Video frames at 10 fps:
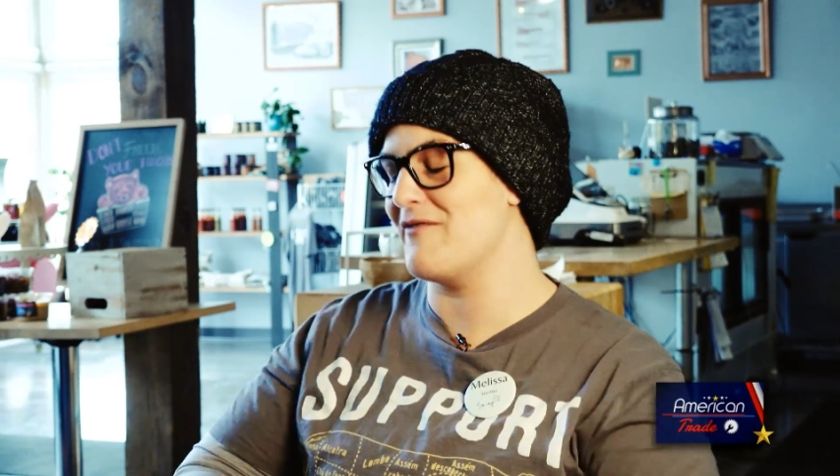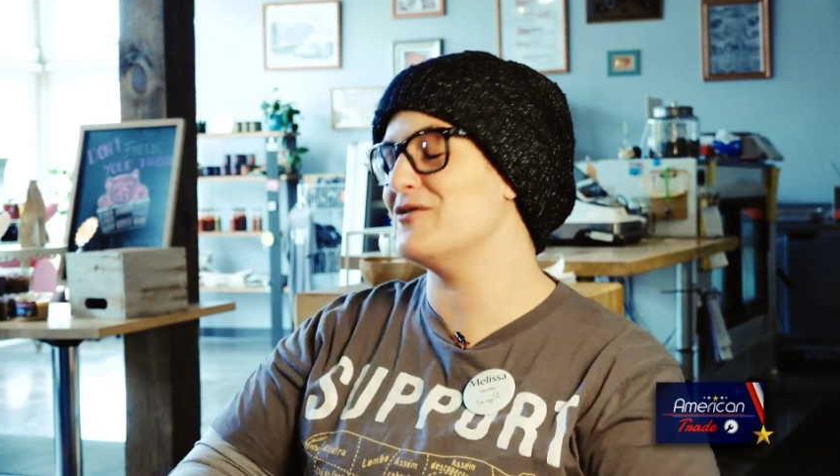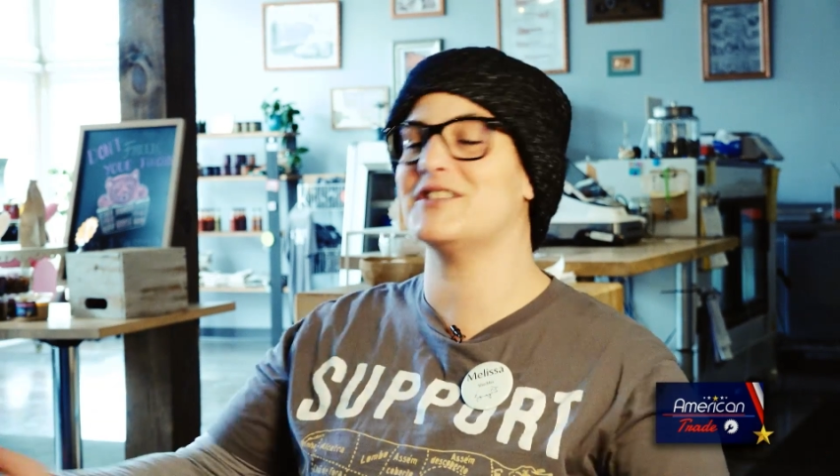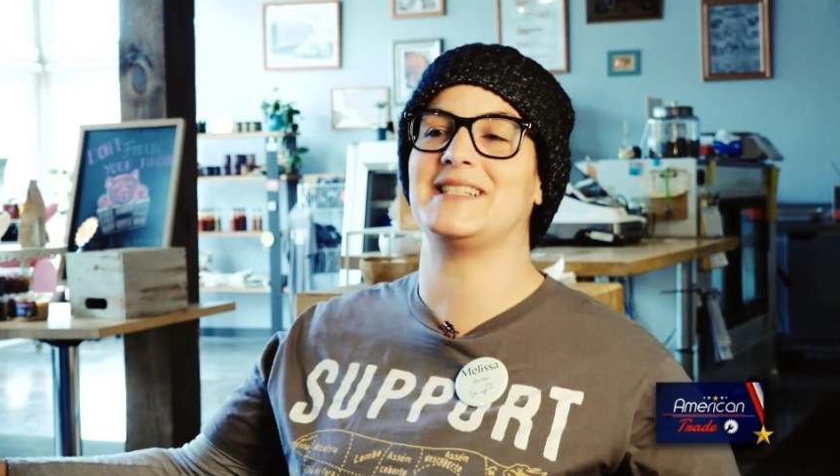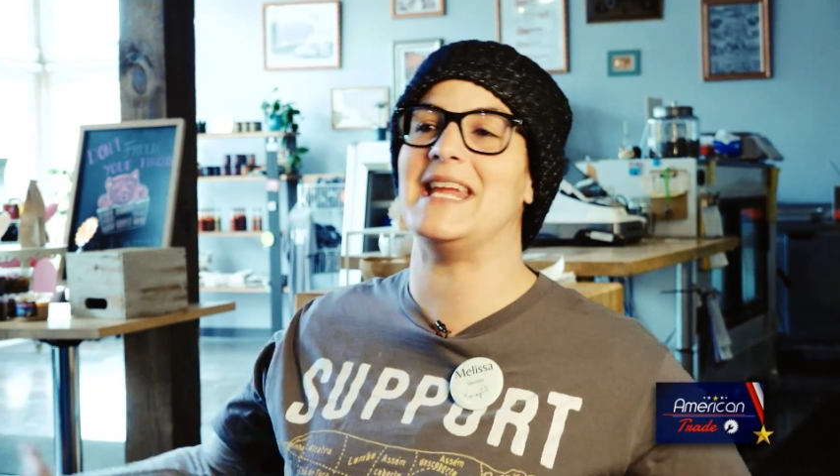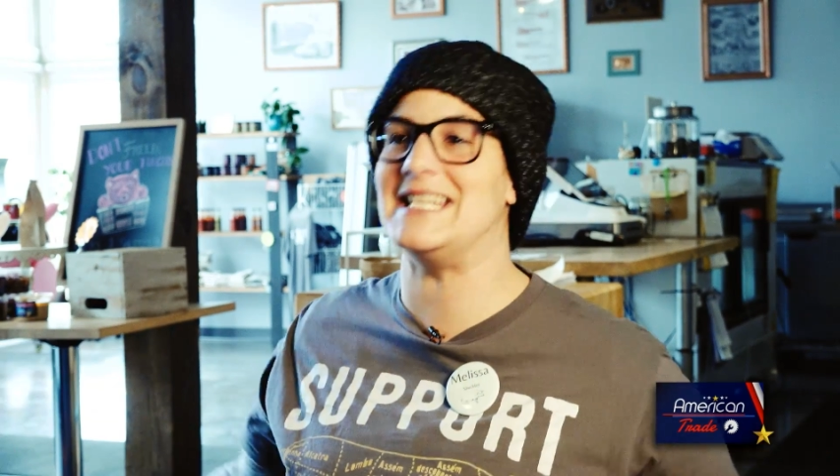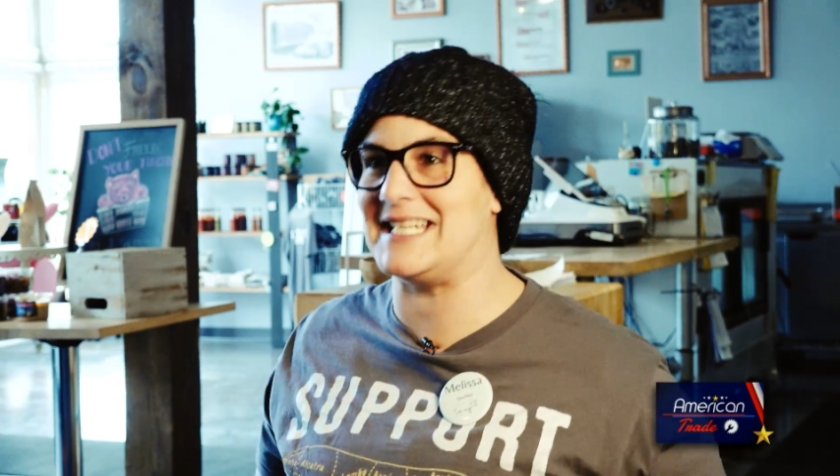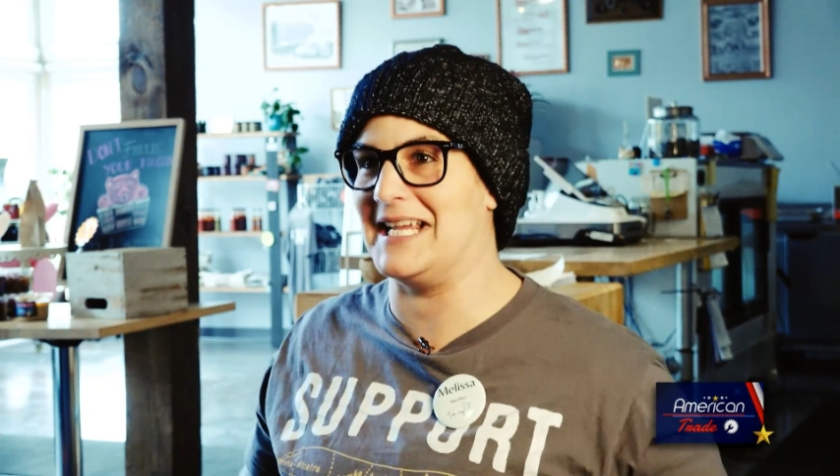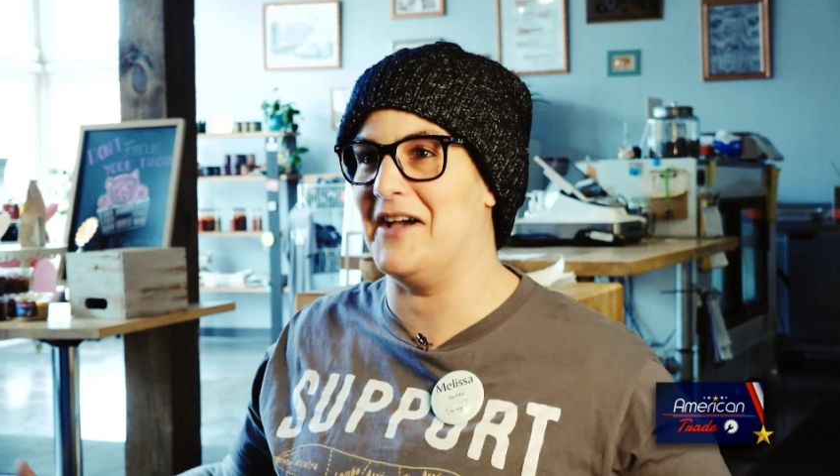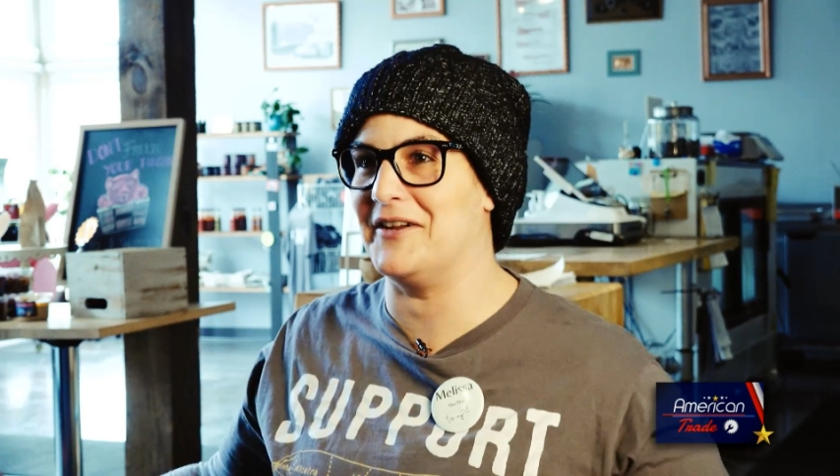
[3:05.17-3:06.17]
Everyone just eat
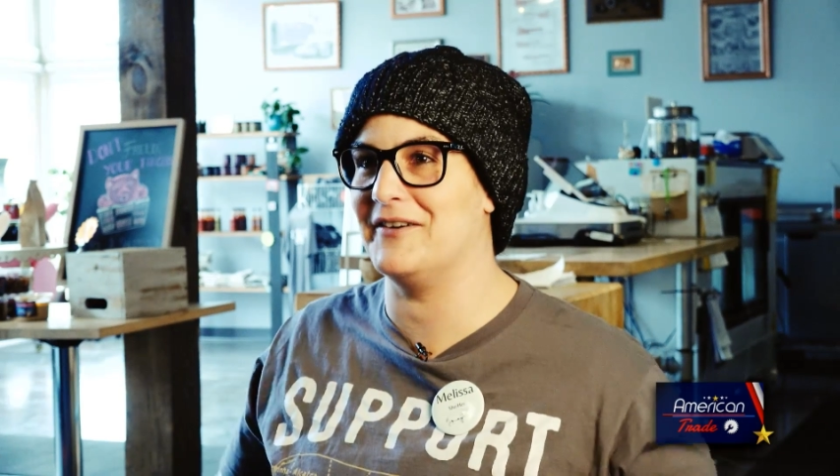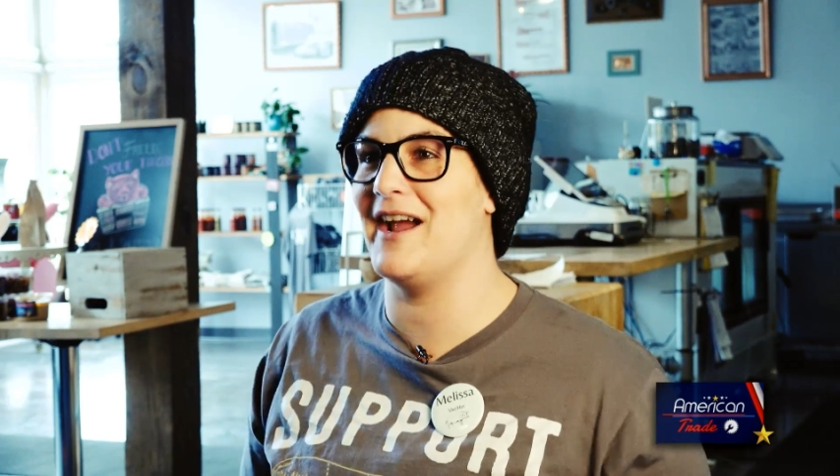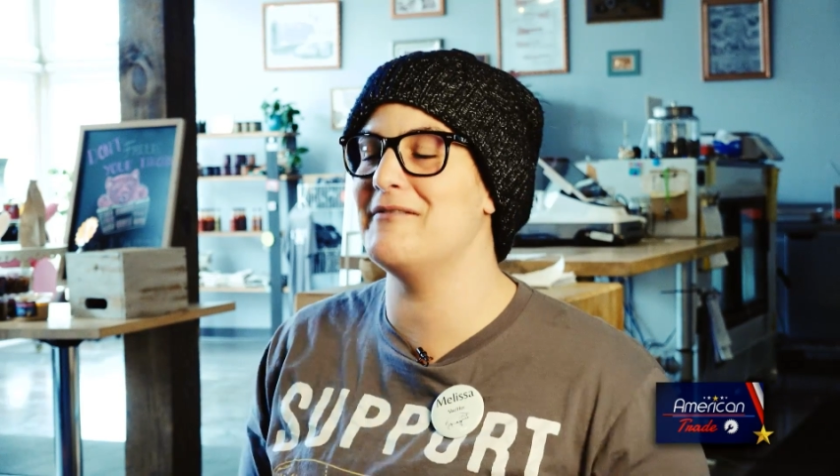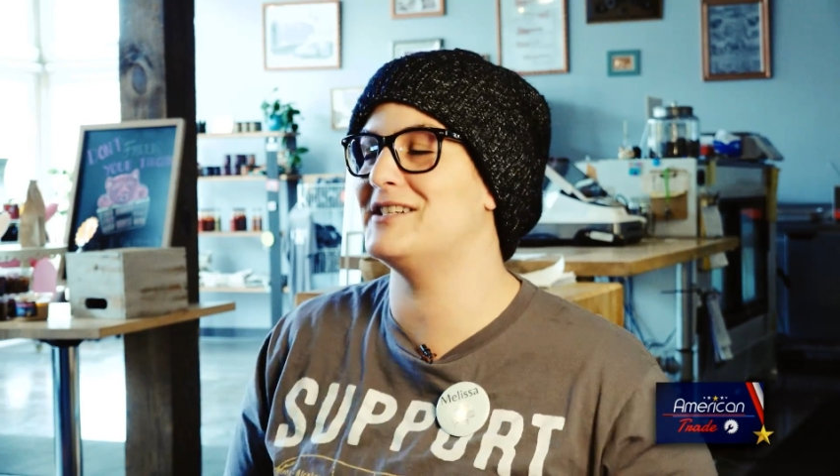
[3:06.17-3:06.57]
together, right?